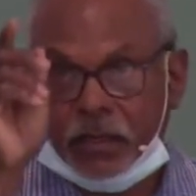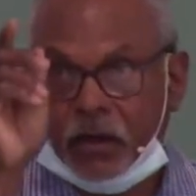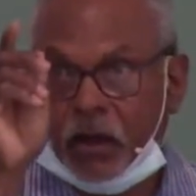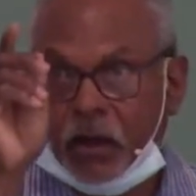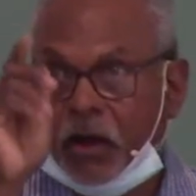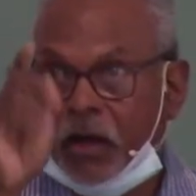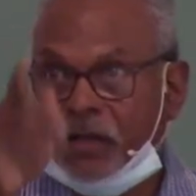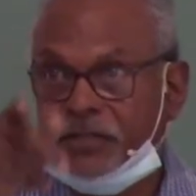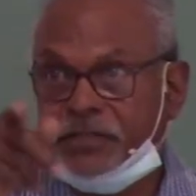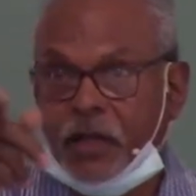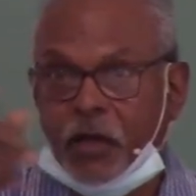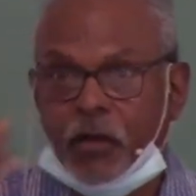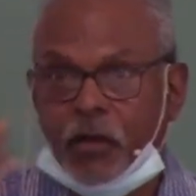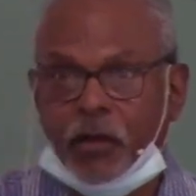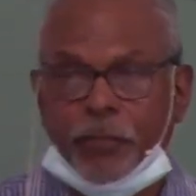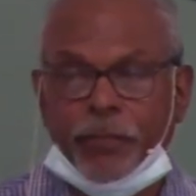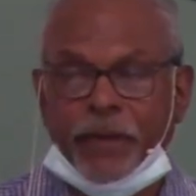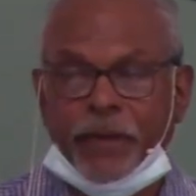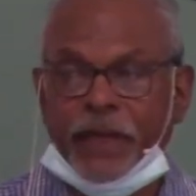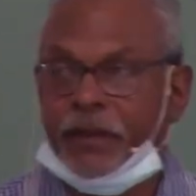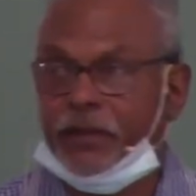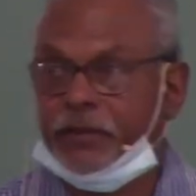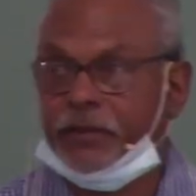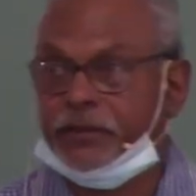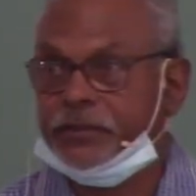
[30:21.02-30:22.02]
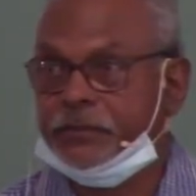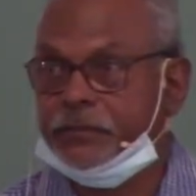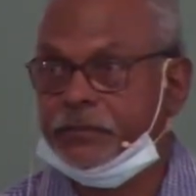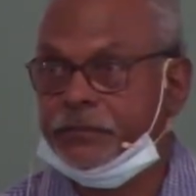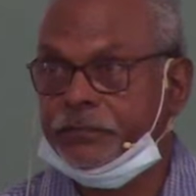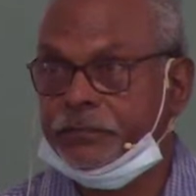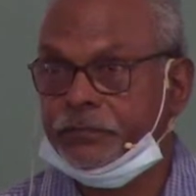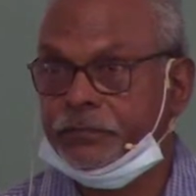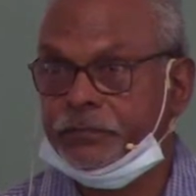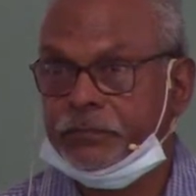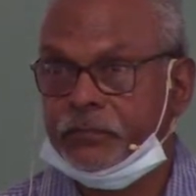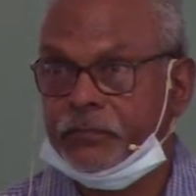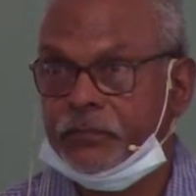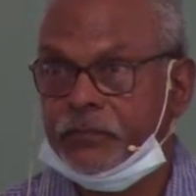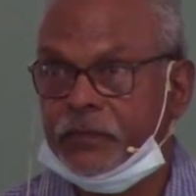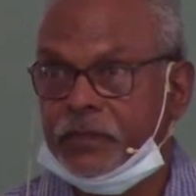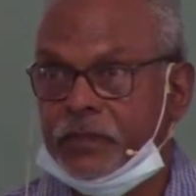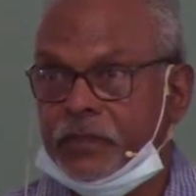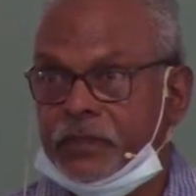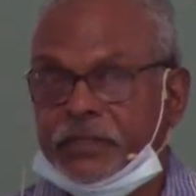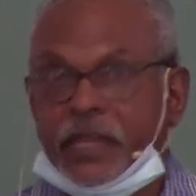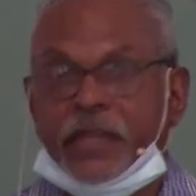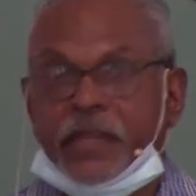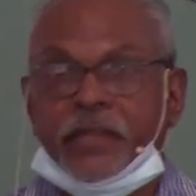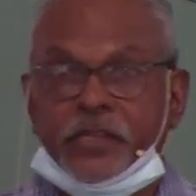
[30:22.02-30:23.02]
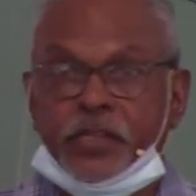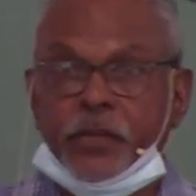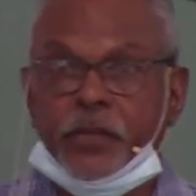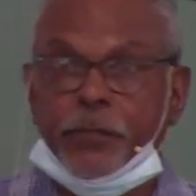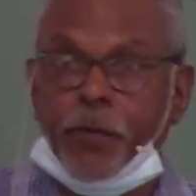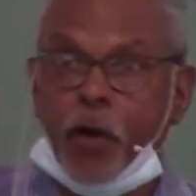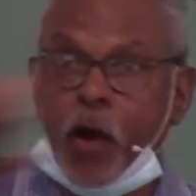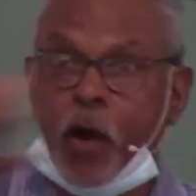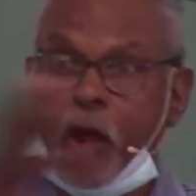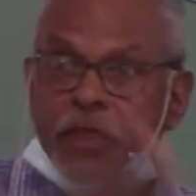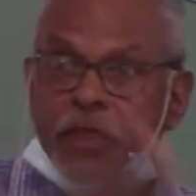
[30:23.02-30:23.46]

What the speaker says: solar panels so that you buy